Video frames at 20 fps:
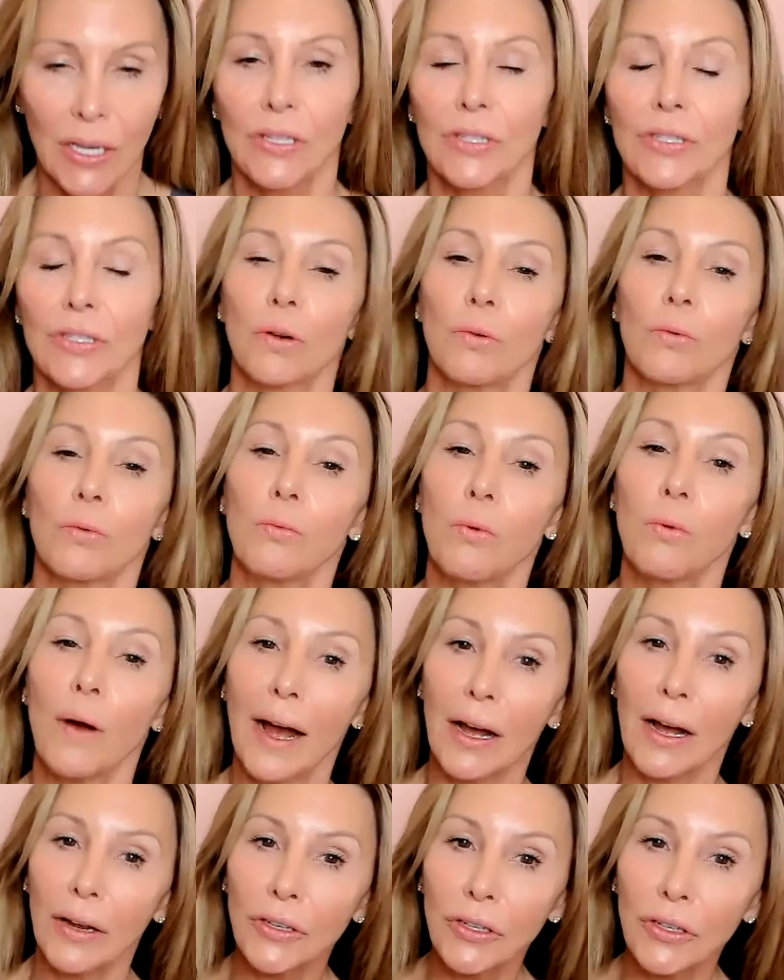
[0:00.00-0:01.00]
So
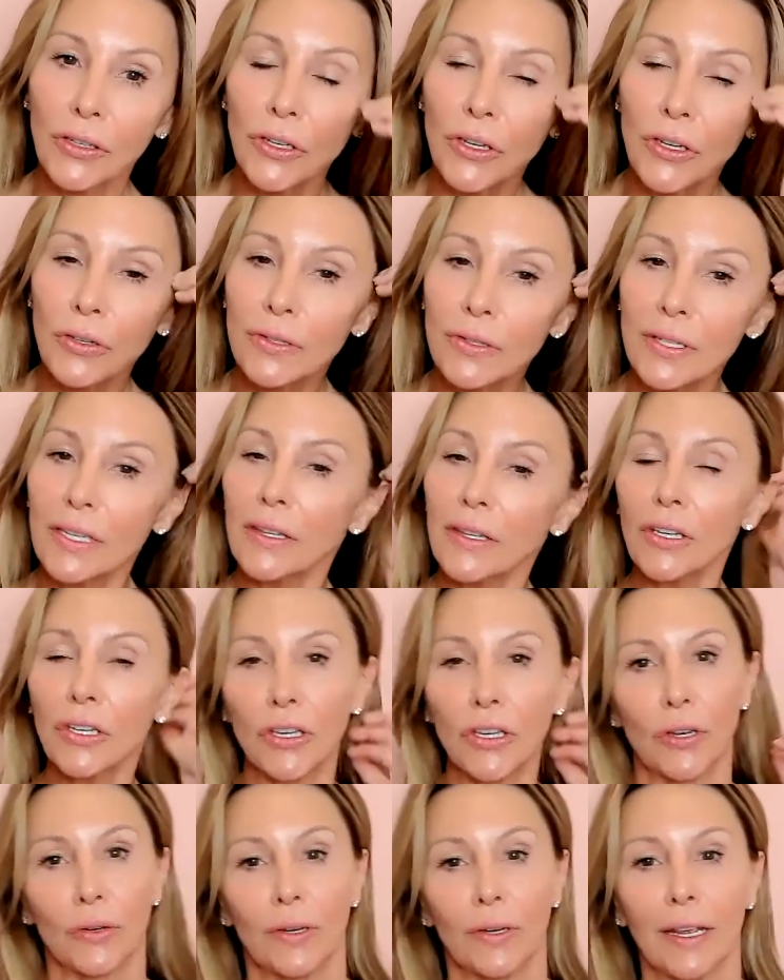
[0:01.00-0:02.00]
while you're using the
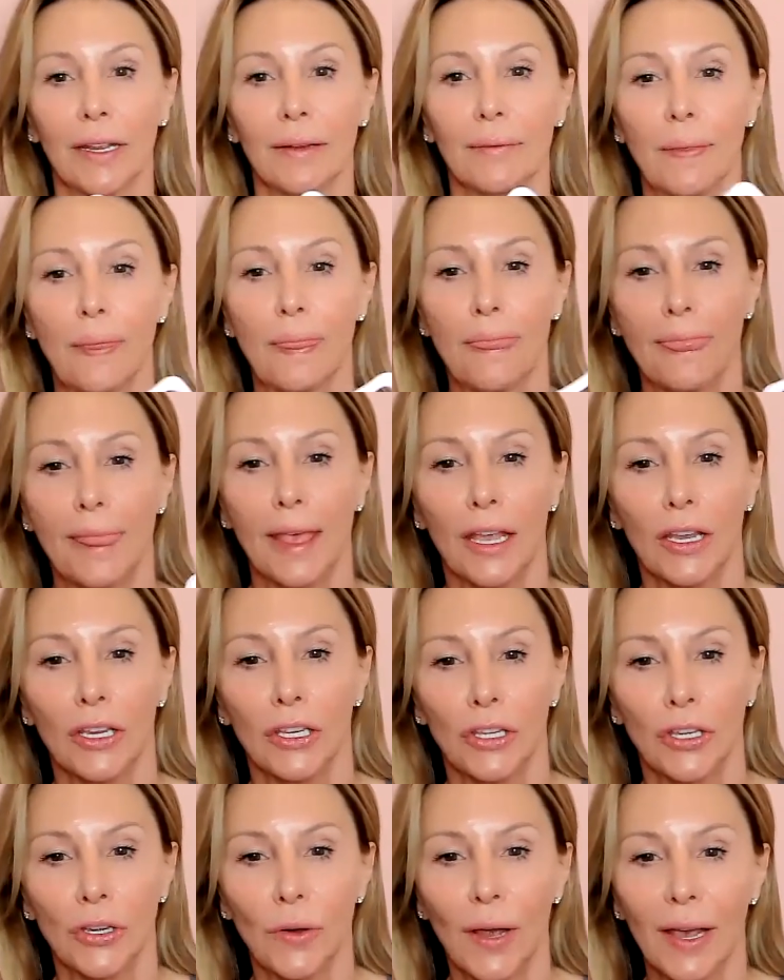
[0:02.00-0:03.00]
unit,
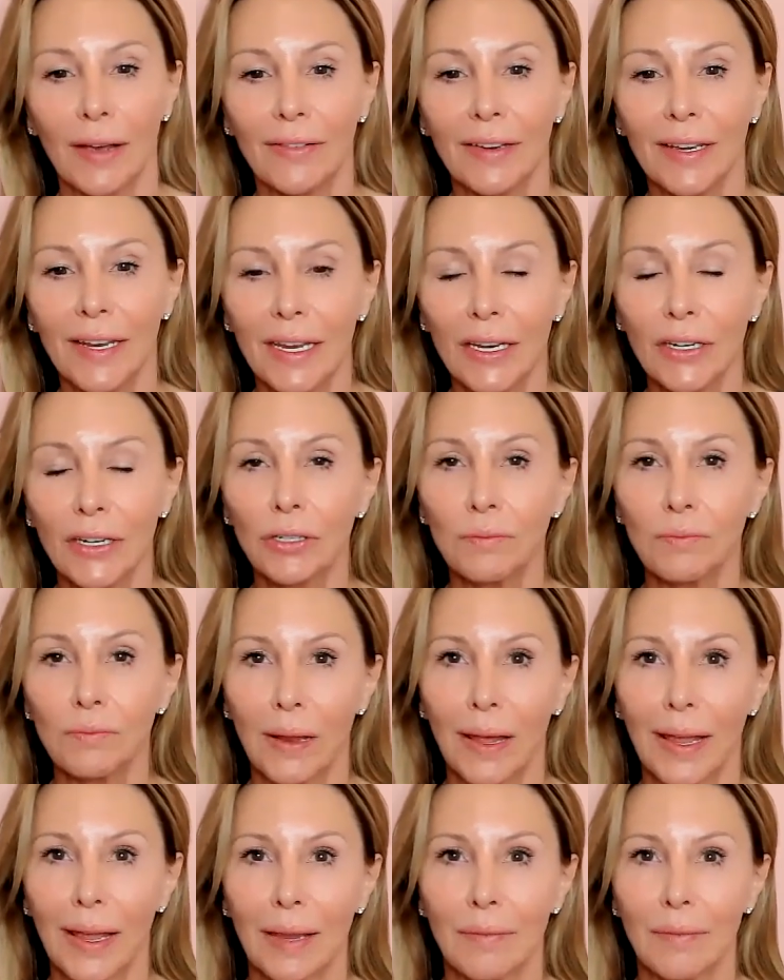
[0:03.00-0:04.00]
you have an
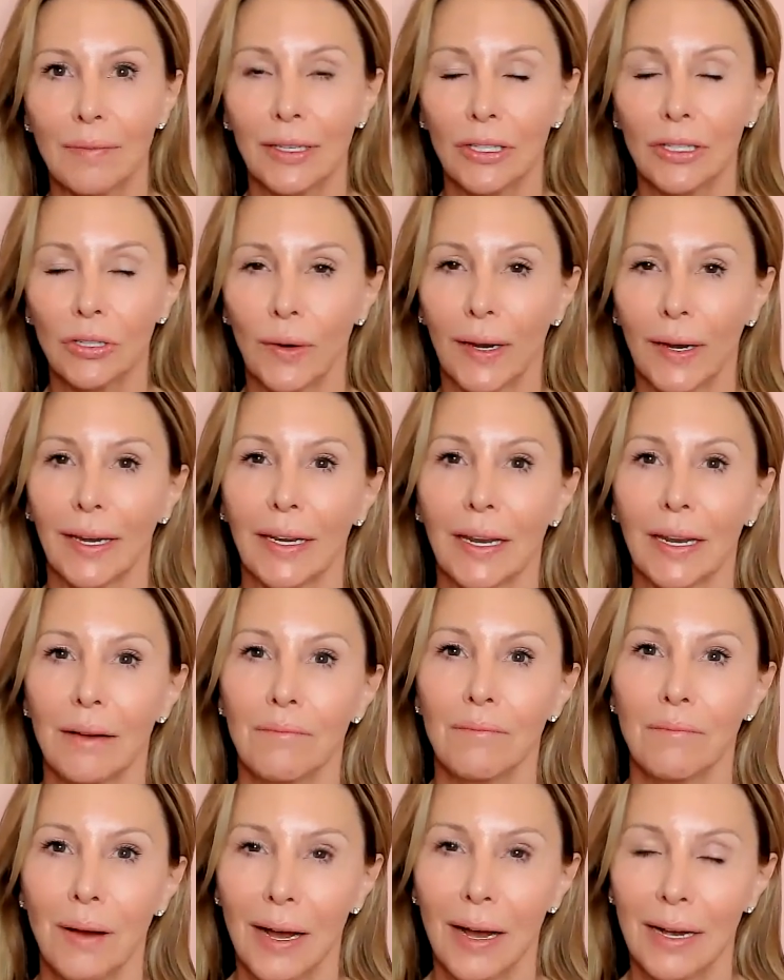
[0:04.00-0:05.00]
interplay between
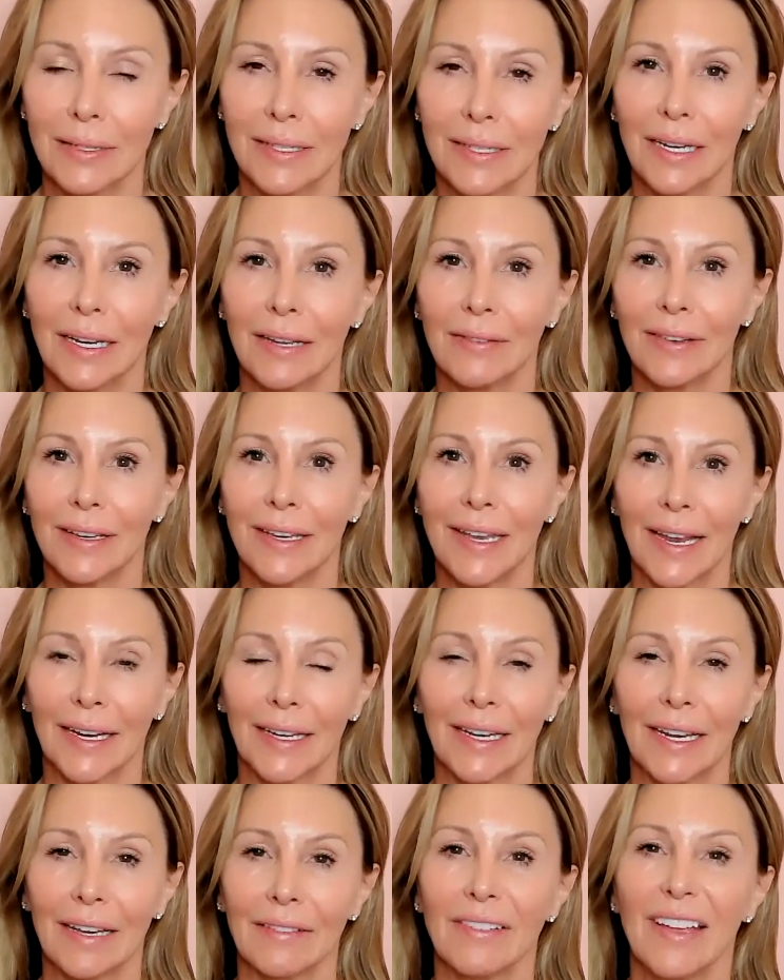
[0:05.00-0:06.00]
positive and
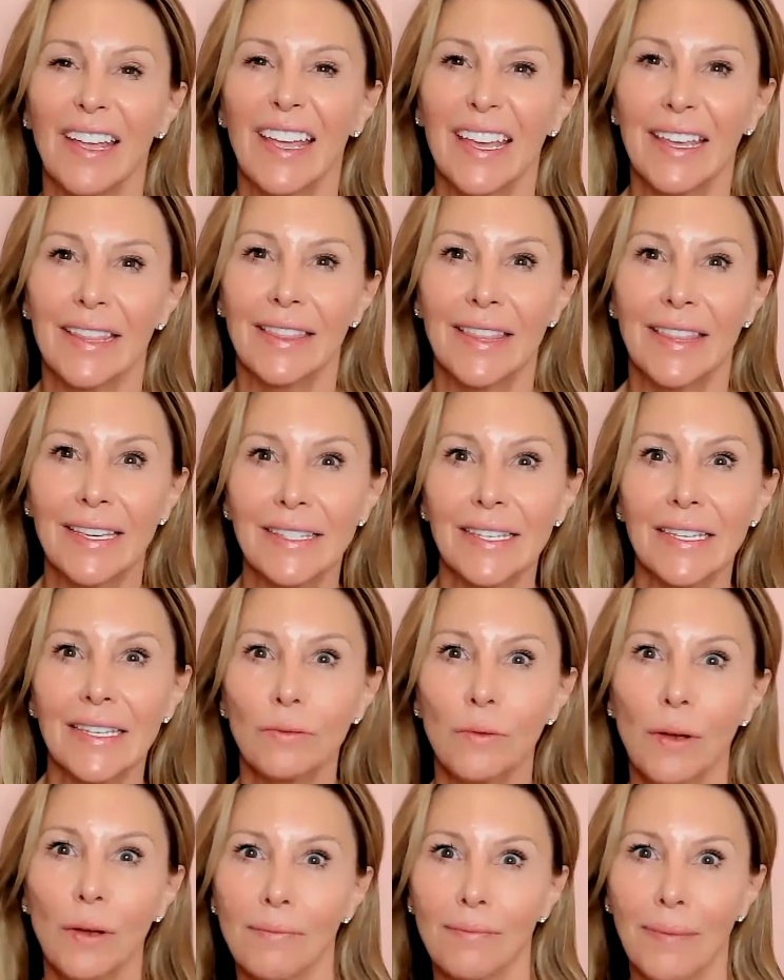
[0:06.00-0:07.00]
negative. This is
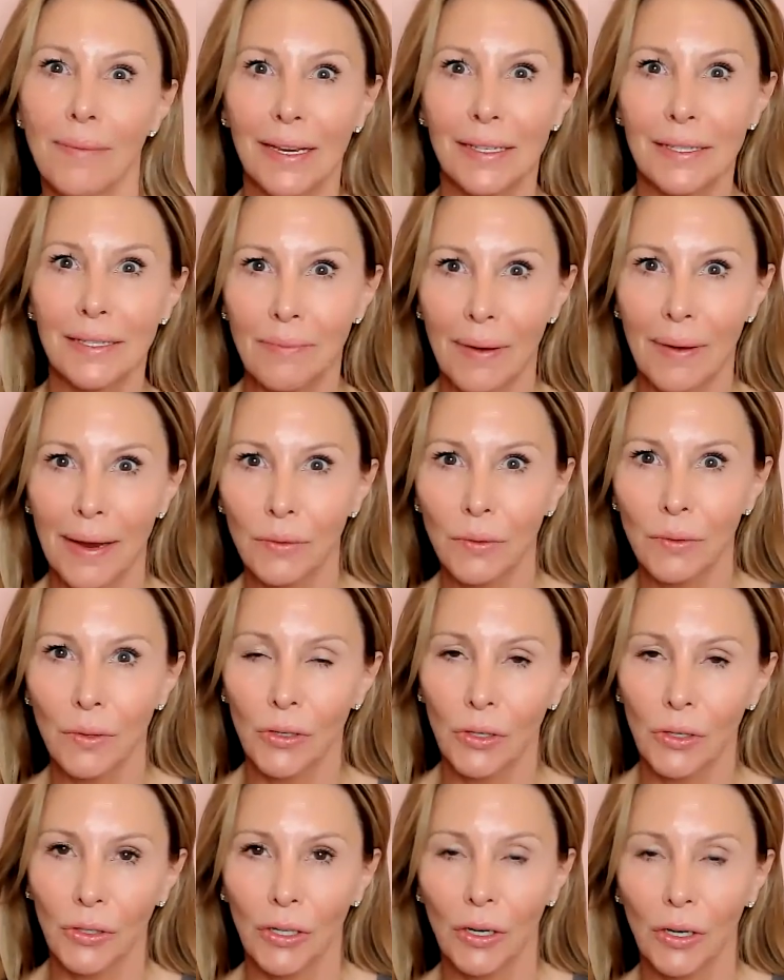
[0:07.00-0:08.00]
what makes
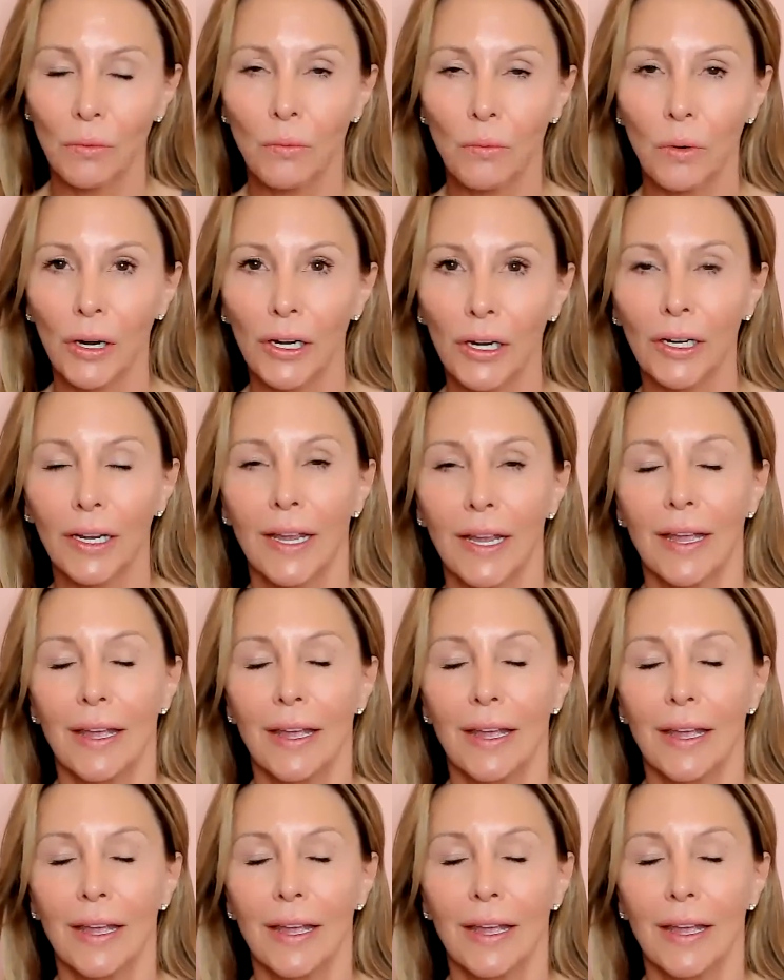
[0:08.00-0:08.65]
microcurrent work.